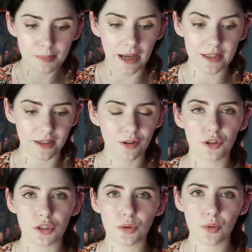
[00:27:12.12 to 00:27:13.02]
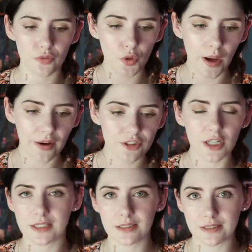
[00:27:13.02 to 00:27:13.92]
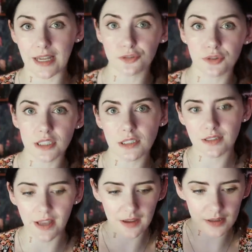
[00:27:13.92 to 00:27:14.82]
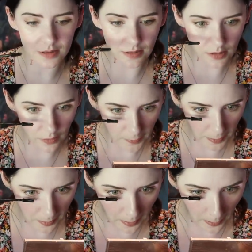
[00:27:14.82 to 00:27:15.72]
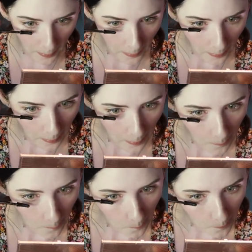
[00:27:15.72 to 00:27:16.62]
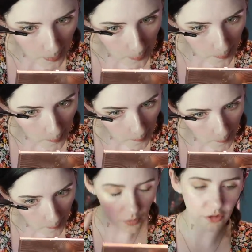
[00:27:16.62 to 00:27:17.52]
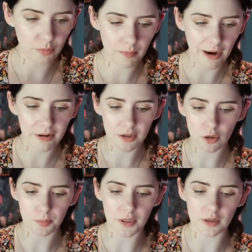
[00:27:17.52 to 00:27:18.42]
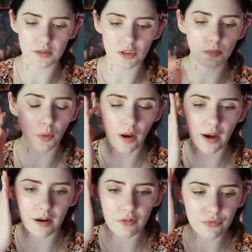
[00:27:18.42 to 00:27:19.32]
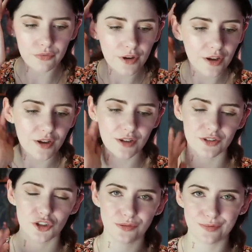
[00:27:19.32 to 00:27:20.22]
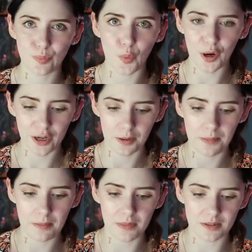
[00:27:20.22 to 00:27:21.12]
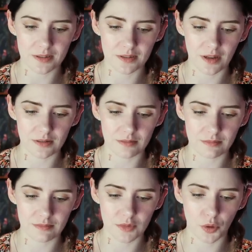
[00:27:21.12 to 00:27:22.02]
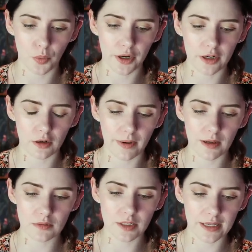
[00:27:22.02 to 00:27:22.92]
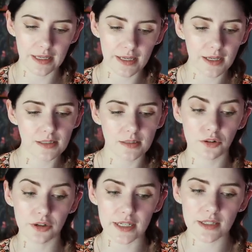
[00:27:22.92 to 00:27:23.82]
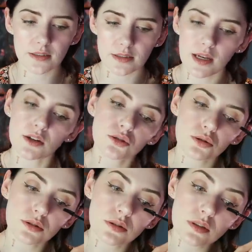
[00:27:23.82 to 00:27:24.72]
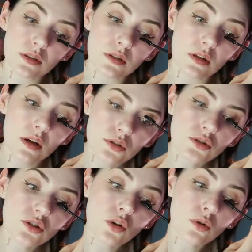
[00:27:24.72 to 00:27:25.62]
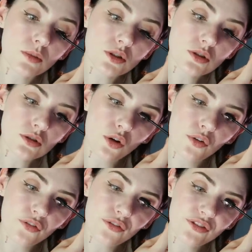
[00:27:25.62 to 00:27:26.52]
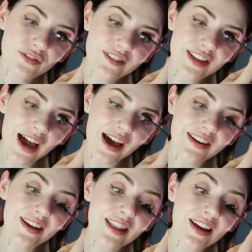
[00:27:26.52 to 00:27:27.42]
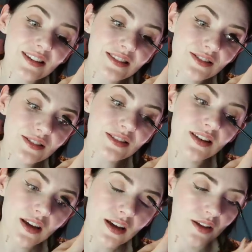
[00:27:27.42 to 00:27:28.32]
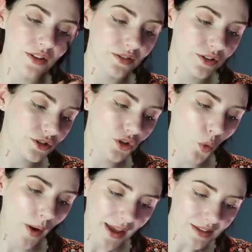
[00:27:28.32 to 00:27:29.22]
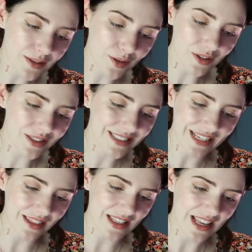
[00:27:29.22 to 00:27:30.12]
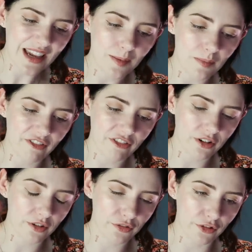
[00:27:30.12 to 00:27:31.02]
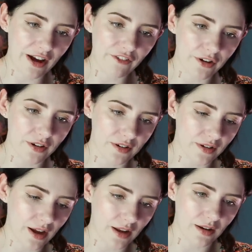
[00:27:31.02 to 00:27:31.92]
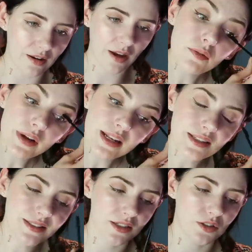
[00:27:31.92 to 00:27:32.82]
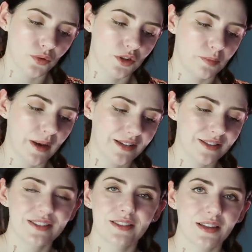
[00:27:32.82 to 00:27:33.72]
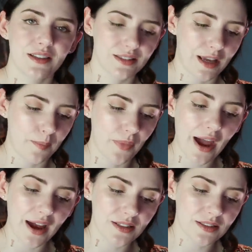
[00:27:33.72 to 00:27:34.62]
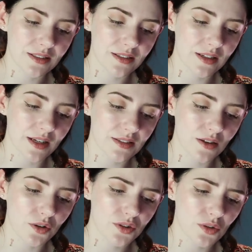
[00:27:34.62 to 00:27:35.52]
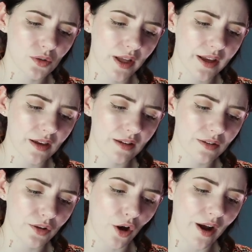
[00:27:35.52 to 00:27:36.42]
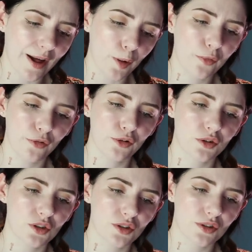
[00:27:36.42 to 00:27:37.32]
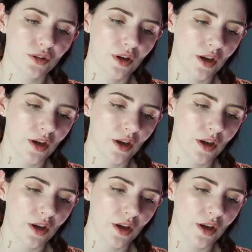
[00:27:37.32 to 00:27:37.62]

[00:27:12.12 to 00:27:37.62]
badly on you if you have to like schedule in sex and stuff like that. When, you know, you've been married a couple of years and you both have work commitments and you're working around like kids and your kids' schedules, and there's so much stuff to add in. Like it's just, there's no way it's gonna stay the same for forever, and it's not realistic to expect it to stay the same. And it's also like not helpful to